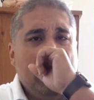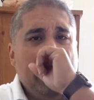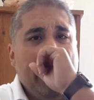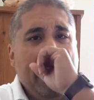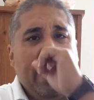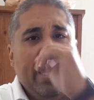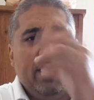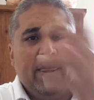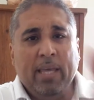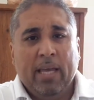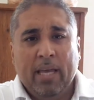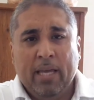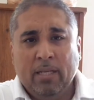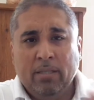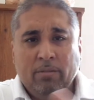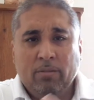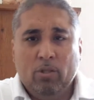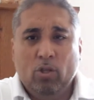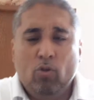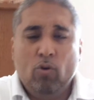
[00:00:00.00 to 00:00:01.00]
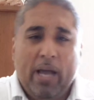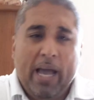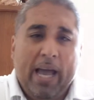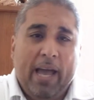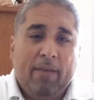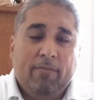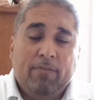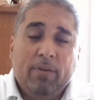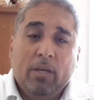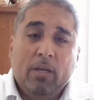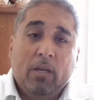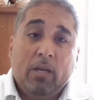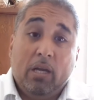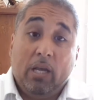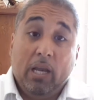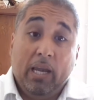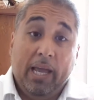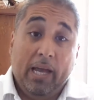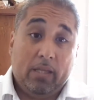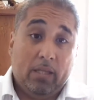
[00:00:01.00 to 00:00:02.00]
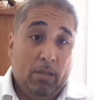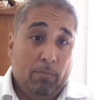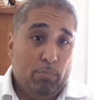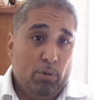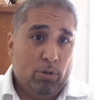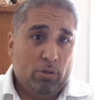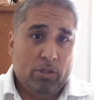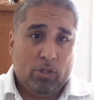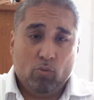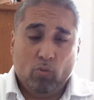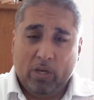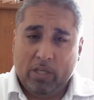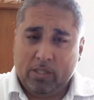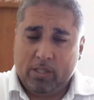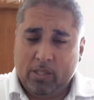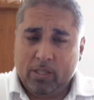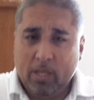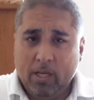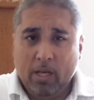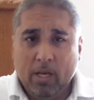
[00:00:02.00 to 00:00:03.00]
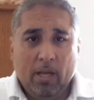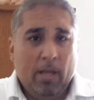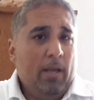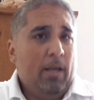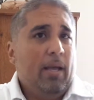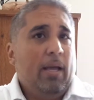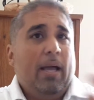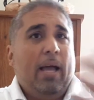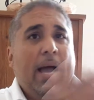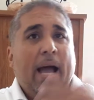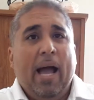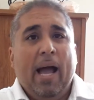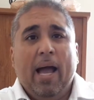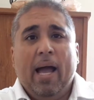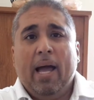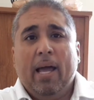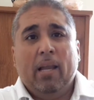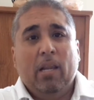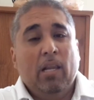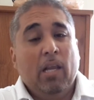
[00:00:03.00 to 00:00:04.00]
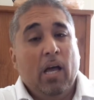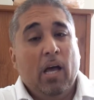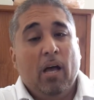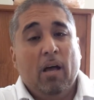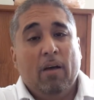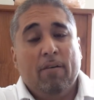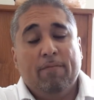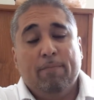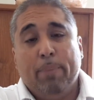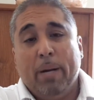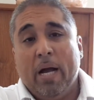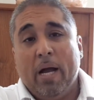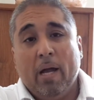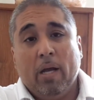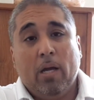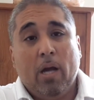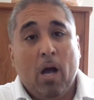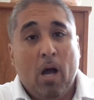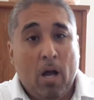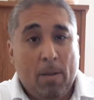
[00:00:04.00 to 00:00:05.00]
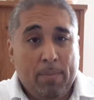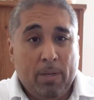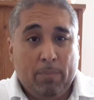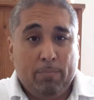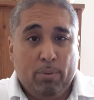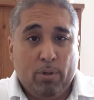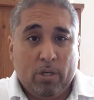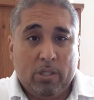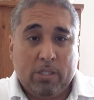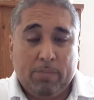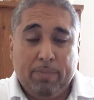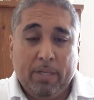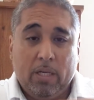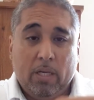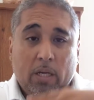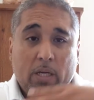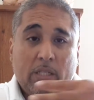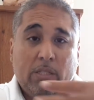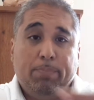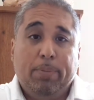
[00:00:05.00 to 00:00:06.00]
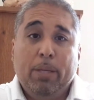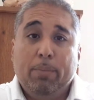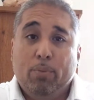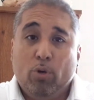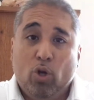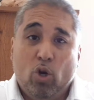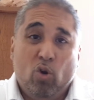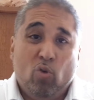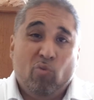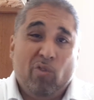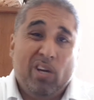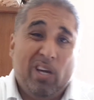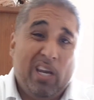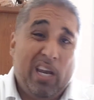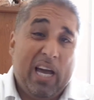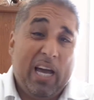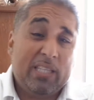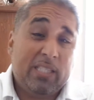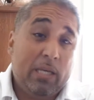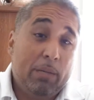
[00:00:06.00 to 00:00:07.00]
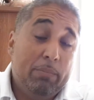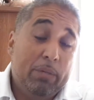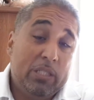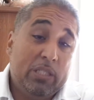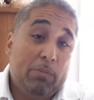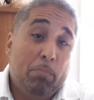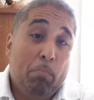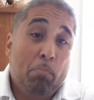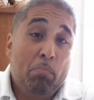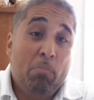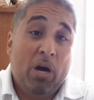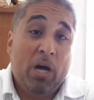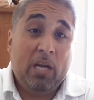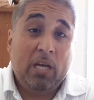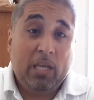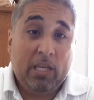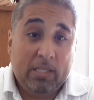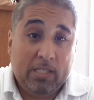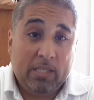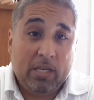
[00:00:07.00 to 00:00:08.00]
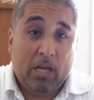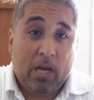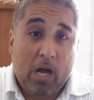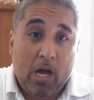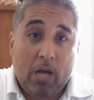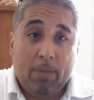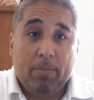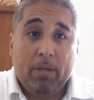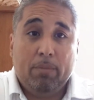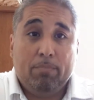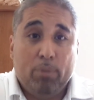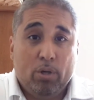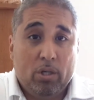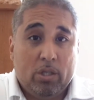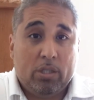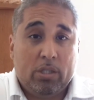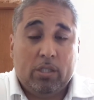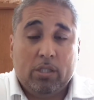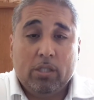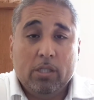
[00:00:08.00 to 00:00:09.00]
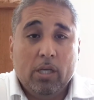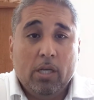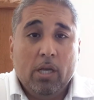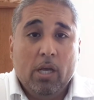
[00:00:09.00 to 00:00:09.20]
And then you have collectibles, which I love buying comic books because people don't realize how much money is in comic books.